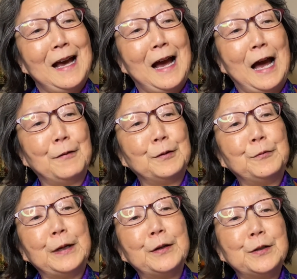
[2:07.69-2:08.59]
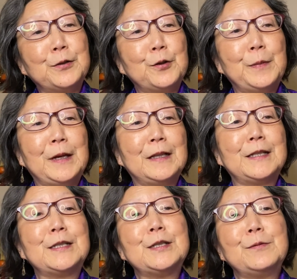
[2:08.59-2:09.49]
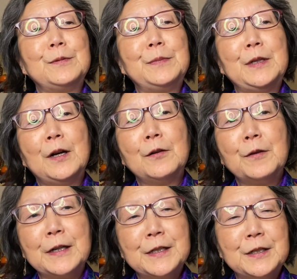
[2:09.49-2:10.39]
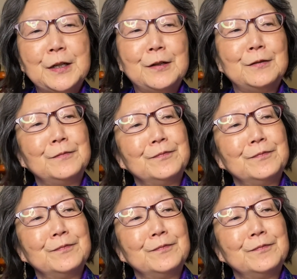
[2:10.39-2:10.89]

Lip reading: I would ring her doorbell and she would be all ready to go.